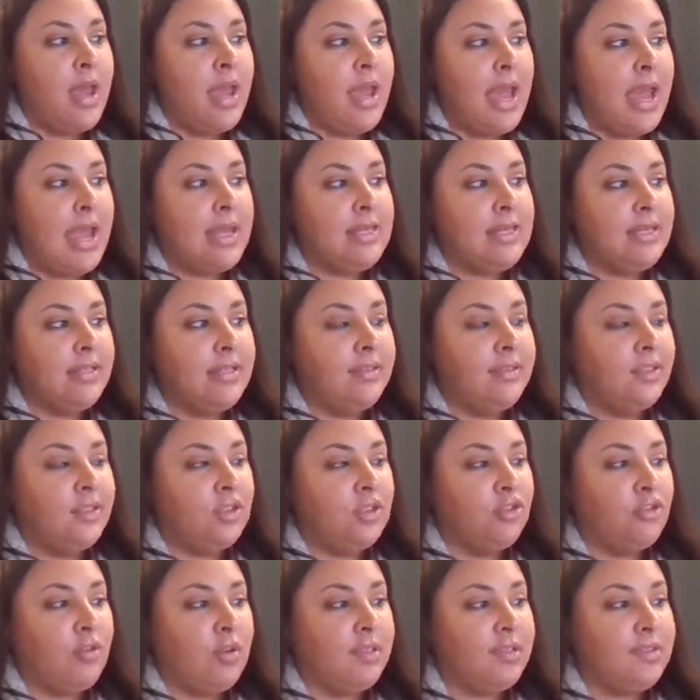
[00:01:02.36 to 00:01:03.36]
and is a
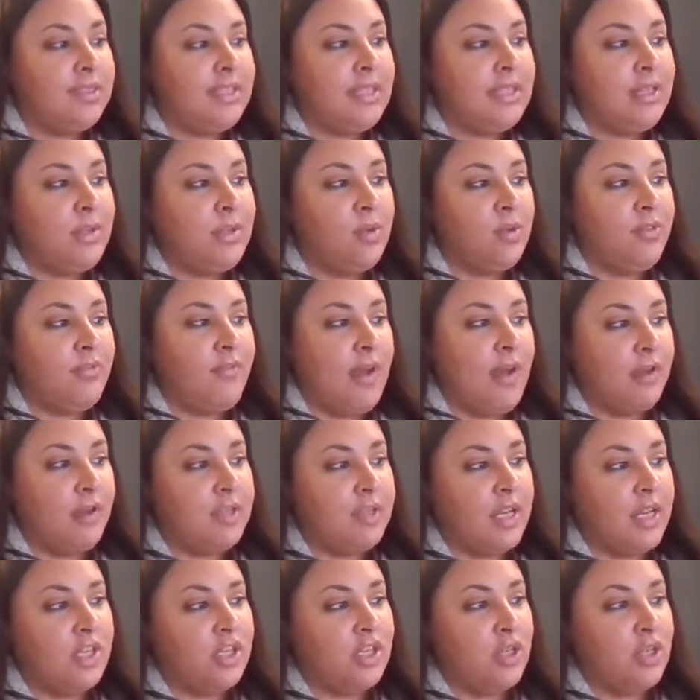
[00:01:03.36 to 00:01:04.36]
trustee with
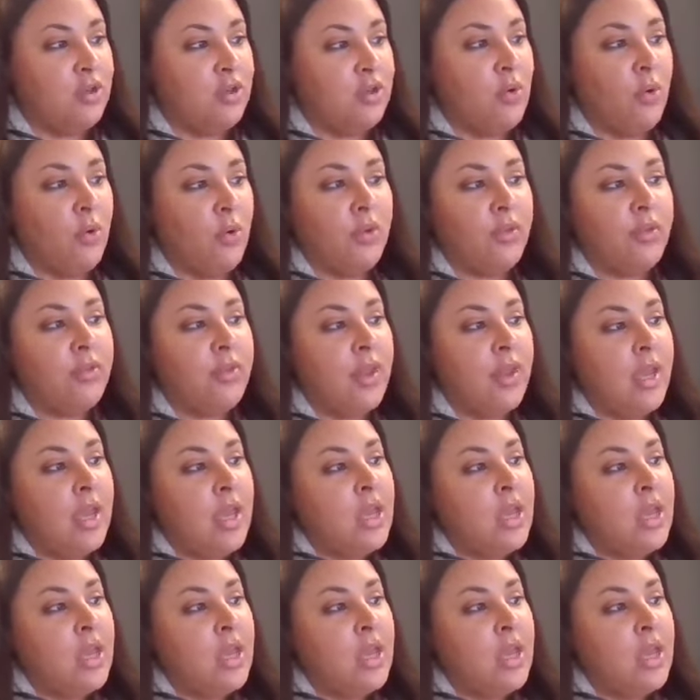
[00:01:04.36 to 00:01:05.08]
Foundation North.